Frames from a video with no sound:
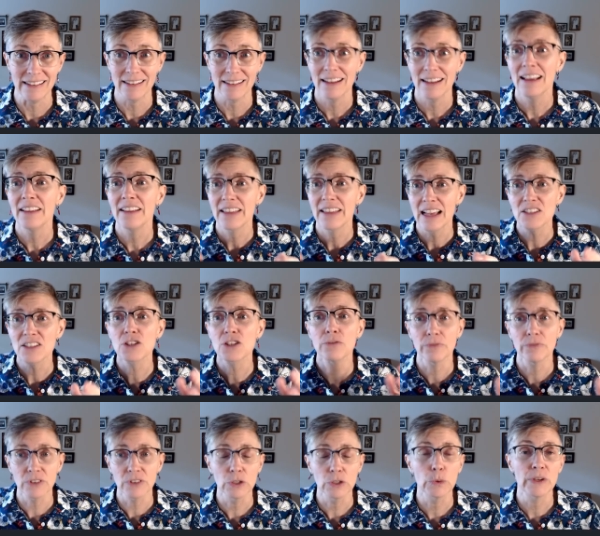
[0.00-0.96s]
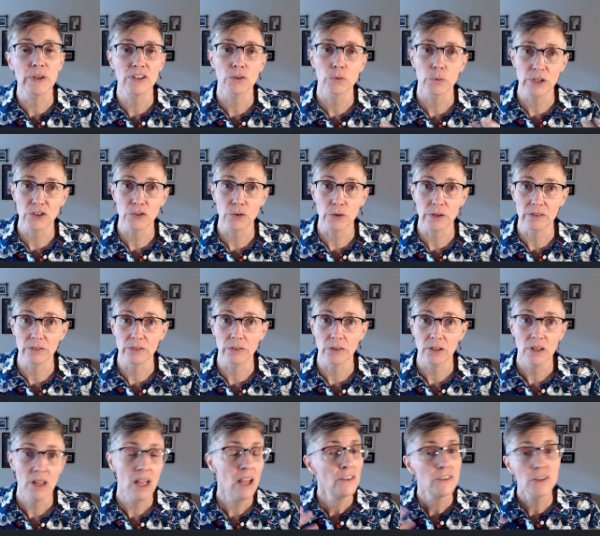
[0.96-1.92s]
That's fluent retrieval.
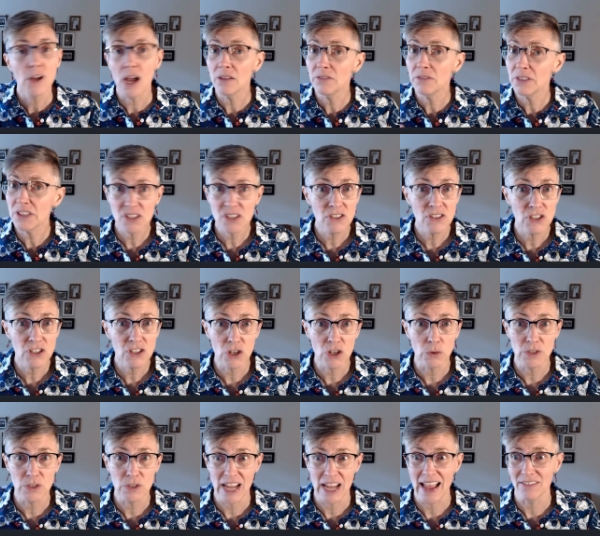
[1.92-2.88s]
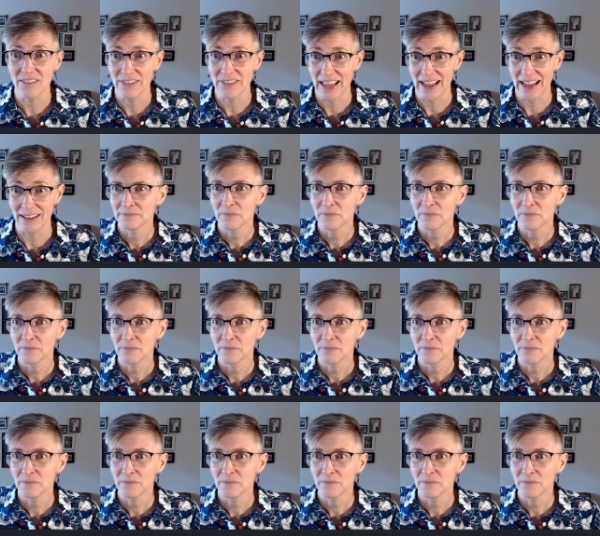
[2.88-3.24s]
Novices don't have that.